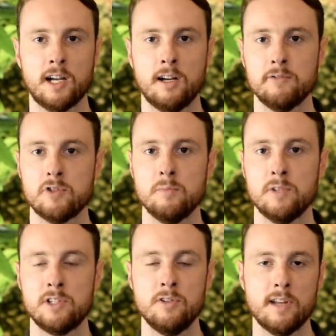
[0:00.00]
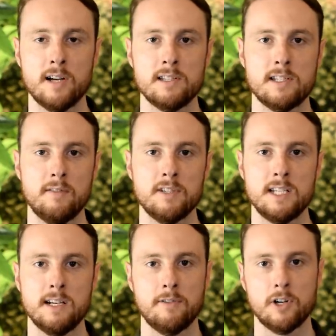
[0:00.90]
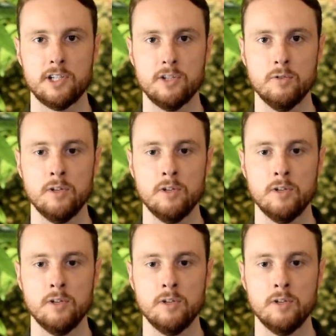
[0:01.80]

comes from the 2017 FRQ.